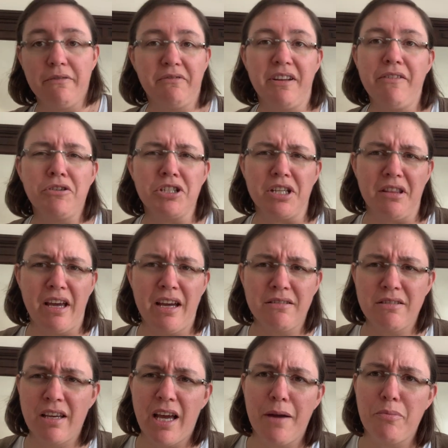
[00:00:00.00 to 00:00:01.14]
never done that
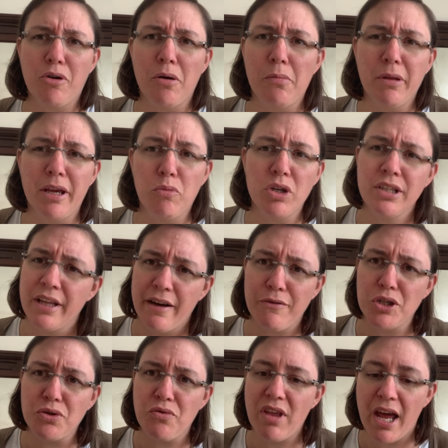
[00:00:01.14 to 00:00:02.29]
I probably will never
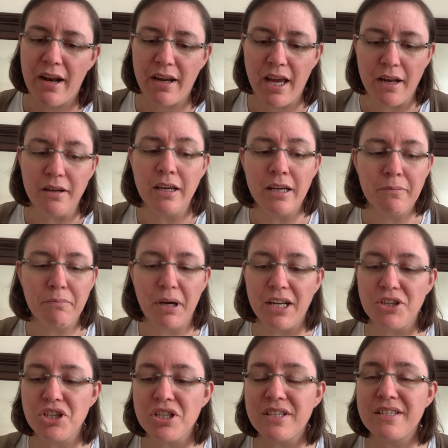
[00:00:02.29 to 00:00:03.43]
do that again but
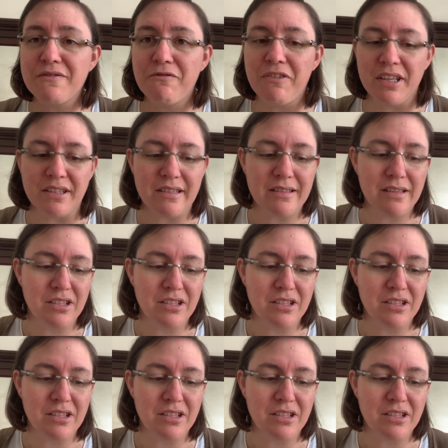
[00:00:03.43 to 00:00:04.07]
it just fits